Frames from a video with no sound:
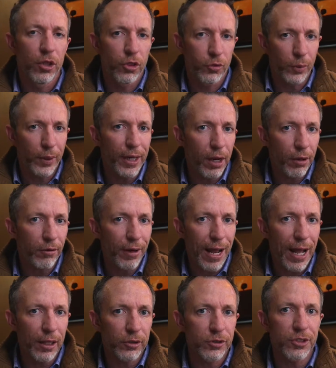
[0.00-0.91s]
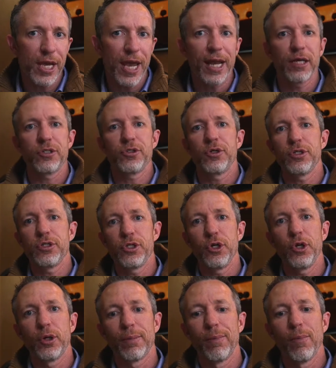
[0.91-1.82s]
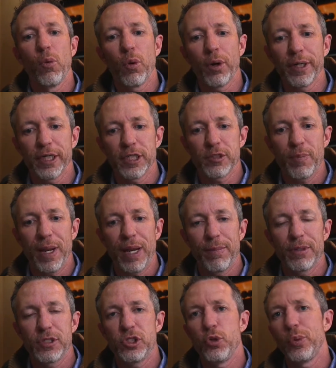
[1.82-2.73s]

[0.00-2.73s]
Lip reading: $300 extra to your mortgage payments,